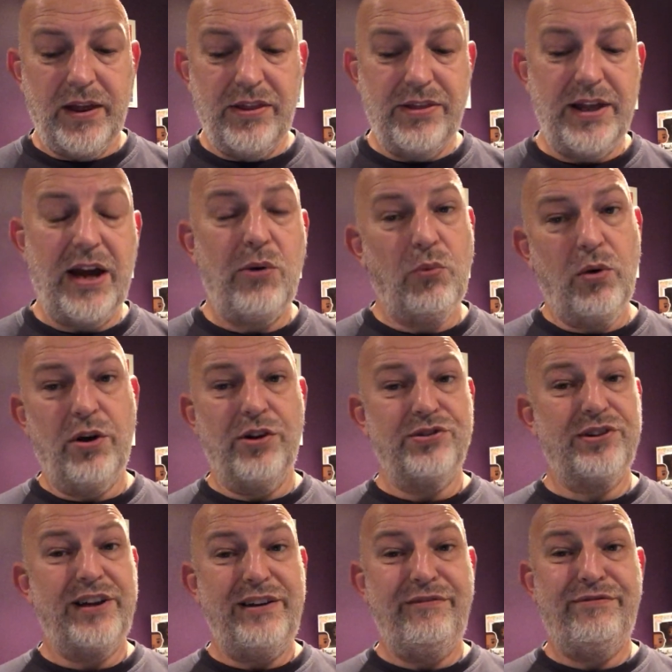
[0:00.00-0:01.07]
That
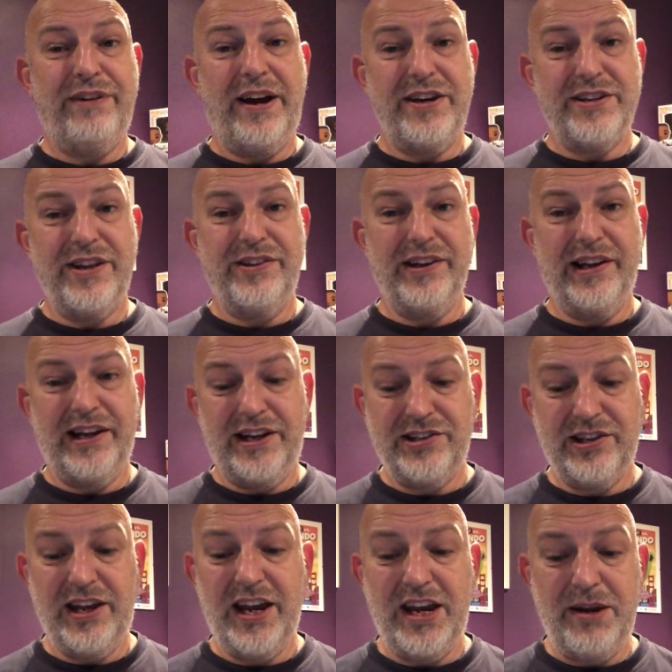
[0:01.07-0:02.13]
was, in fact, the
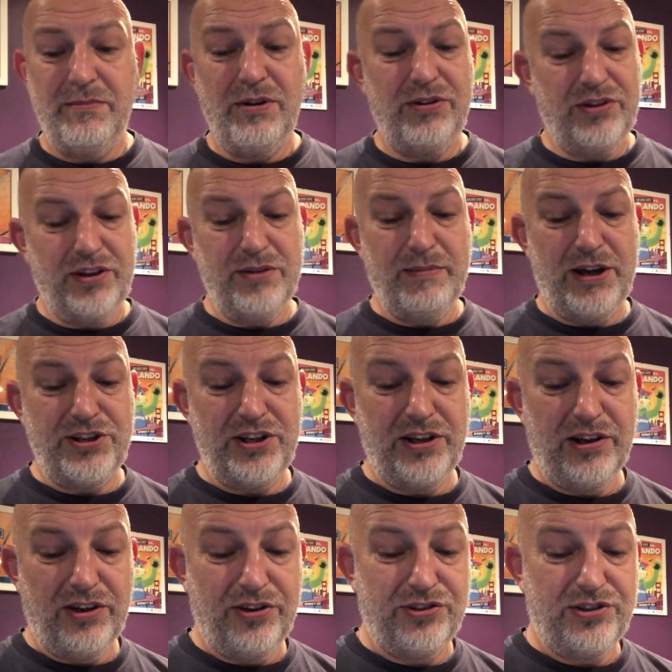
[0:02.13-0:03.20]
last game that the Magic
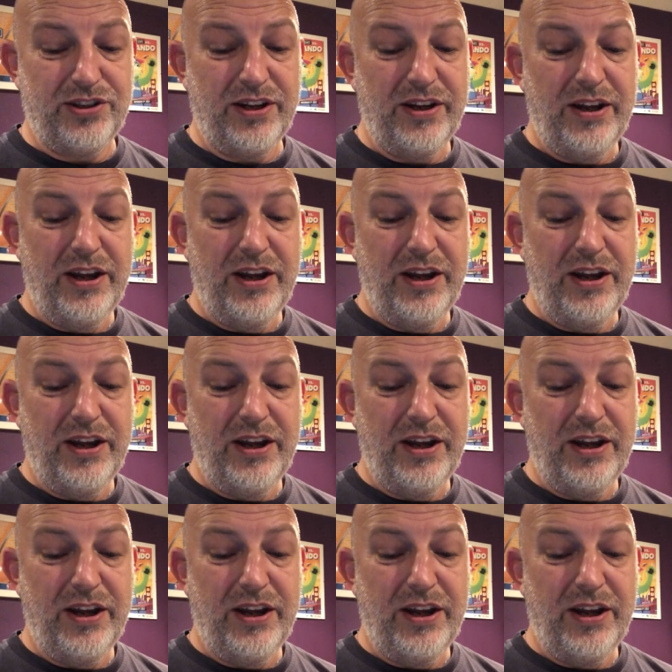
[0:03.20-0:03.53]
lost.